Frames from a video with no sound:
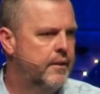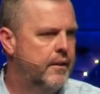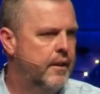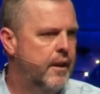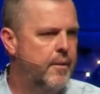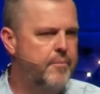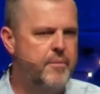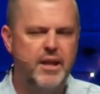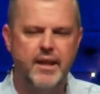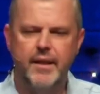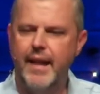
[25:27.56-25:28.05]

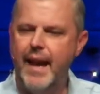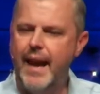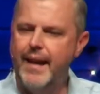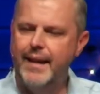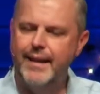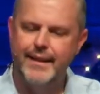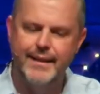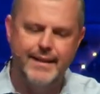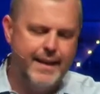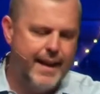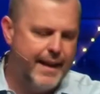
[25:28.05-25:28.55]
I mean, that
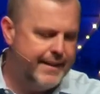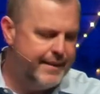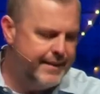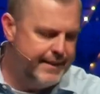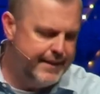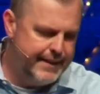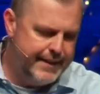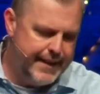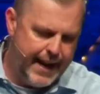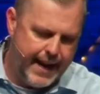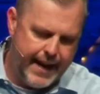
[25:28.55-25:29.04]
is a
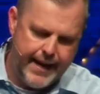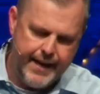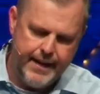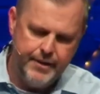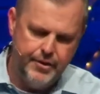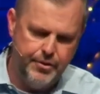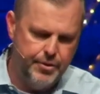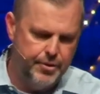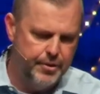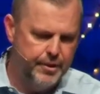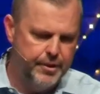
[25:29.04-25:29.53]

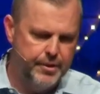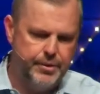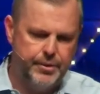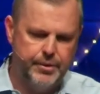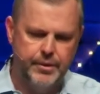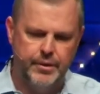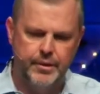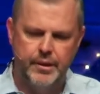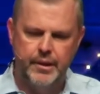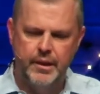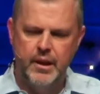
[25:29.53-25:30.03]

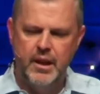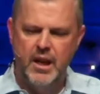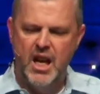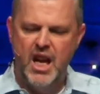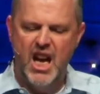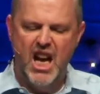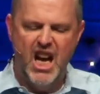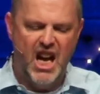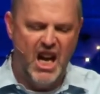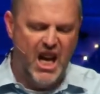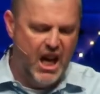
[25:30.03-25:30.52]
dangerous,
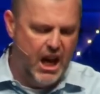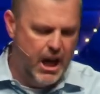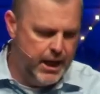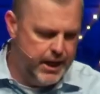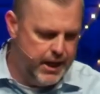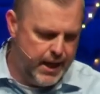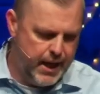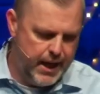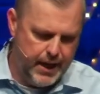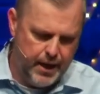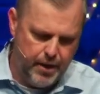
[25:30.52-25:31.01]

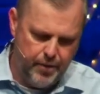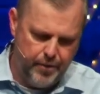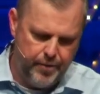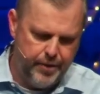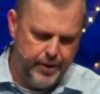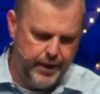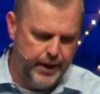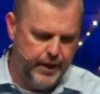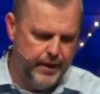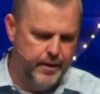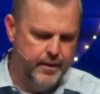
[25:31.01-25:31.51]

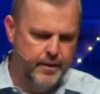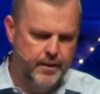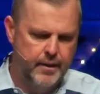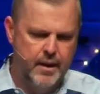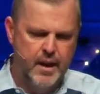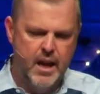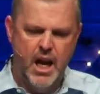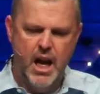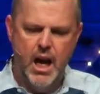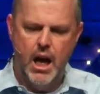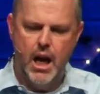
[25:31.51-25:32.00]
unhealthy,
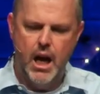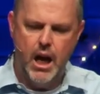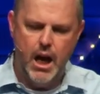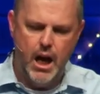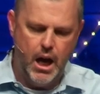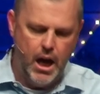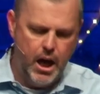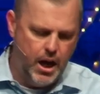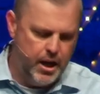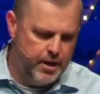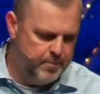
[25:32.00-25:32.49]

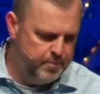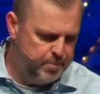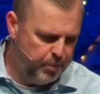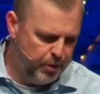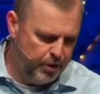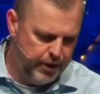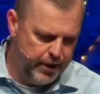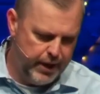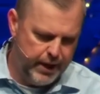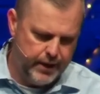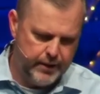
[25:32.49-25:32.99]

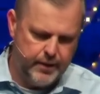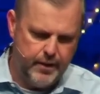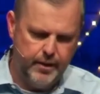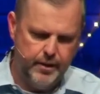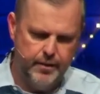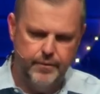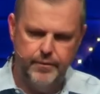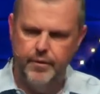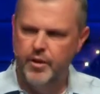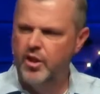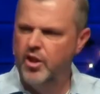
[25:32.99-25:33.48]

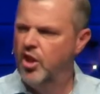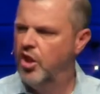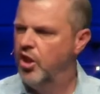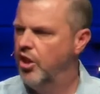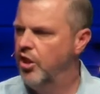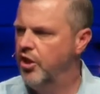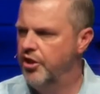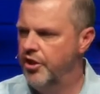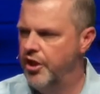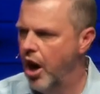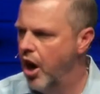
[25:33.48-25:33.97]
unproductive,
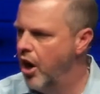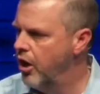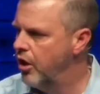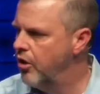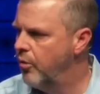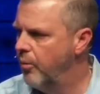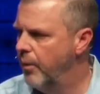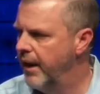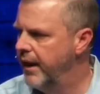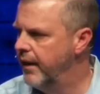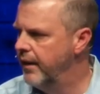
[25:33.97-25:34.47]
dark
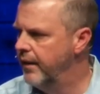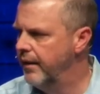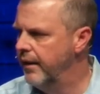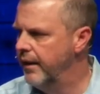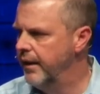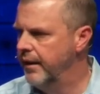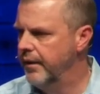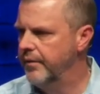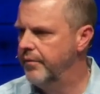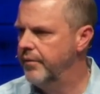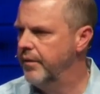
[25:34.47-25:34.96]
way to
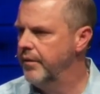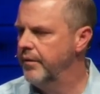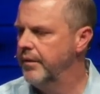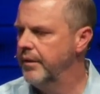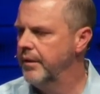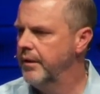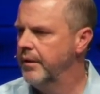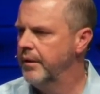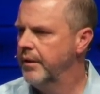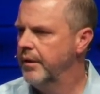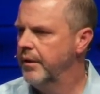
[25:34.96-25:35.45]
live.
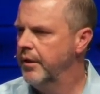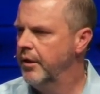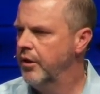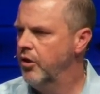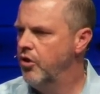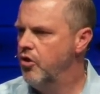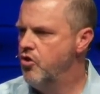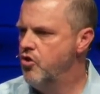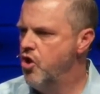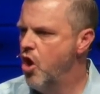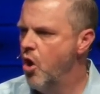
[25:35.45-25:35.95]

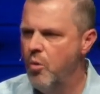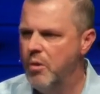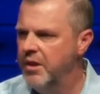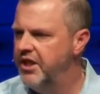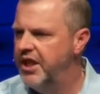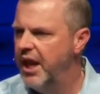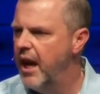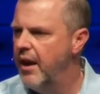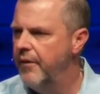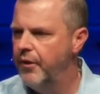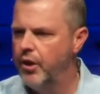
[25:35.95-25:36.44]
No one's
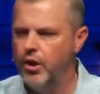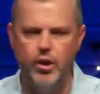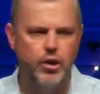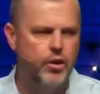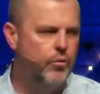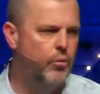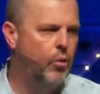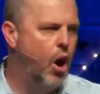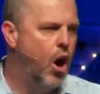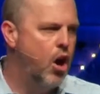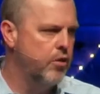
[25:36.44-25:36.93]
ever going to
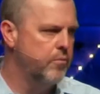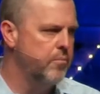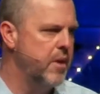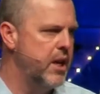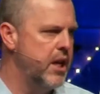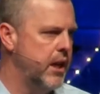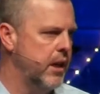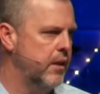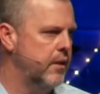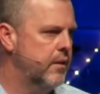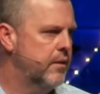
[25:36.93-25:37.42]
wrong
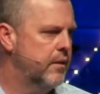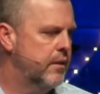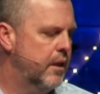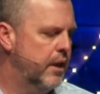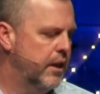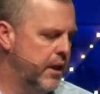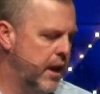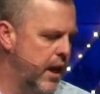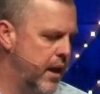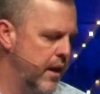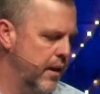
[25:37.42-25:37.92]
me
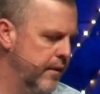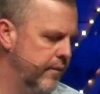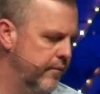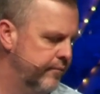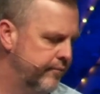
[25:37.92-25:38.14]
again.